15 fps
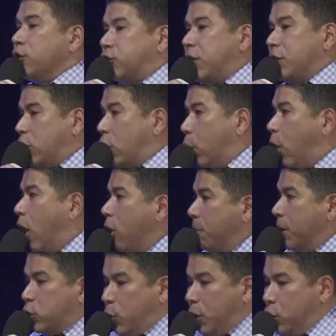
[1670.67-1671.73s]
says in
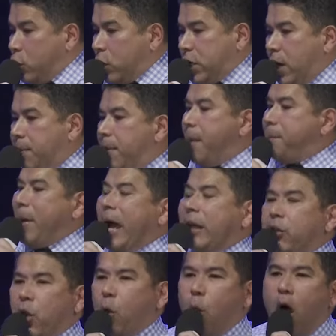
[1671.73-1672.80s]
Romans, when you come up out
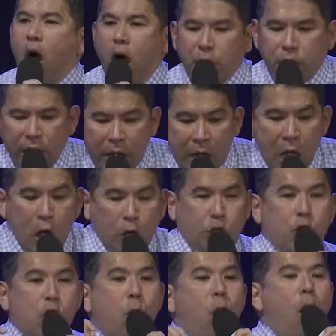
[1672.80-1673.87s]
of the water,
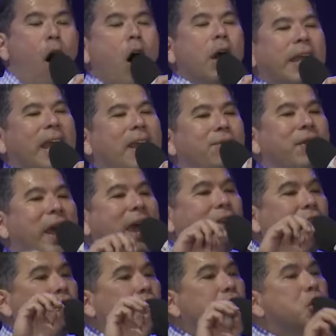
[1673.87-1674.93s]
you walk in their
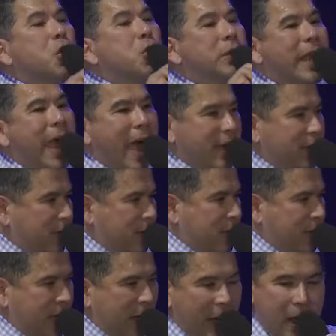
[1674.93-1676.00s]

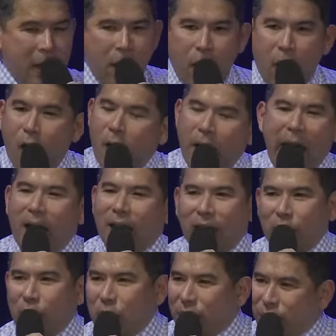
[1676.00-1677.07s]
newness. Oh,
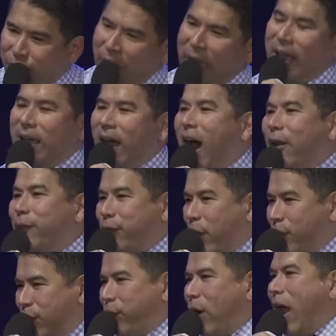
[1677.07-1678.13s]
hallelujah. Thank God for
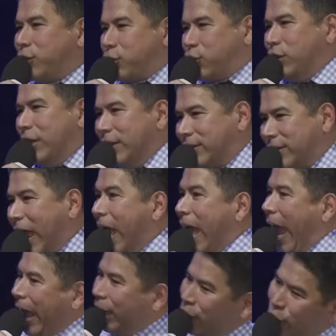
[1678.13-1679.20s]
freshness
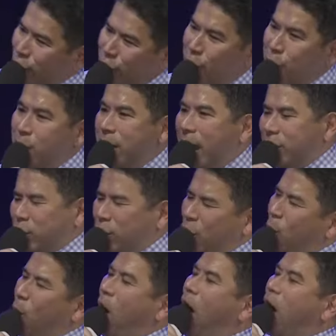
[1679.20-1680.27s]
and newness. You
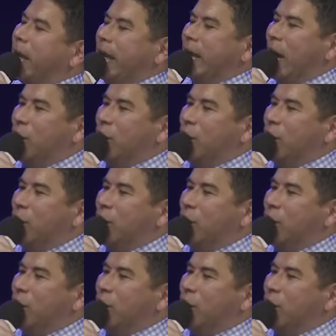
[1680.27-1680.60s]
walk in a